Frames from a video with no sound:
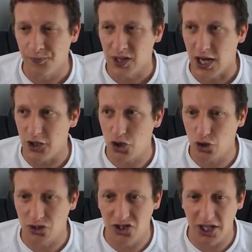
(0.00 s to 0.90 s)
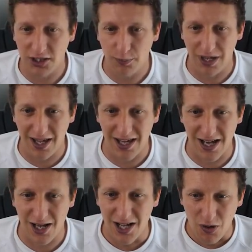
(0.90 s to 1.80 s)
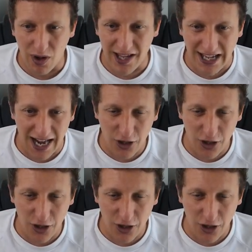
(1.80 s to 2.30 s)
And it's just this bit here where they're kind